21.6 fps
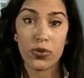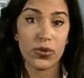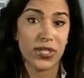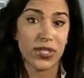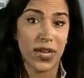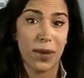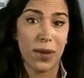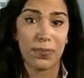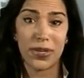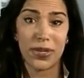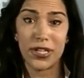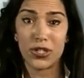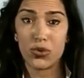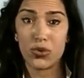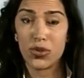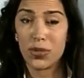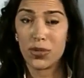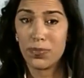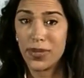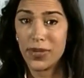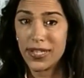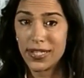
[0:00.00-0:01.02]
those companies
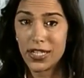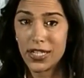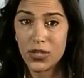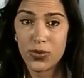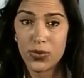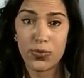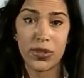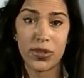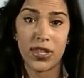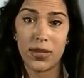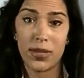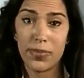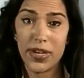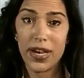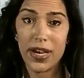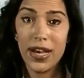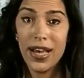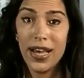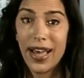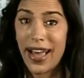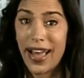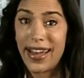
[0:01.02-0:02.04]
doing business with
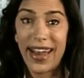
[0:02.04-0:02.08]
Libya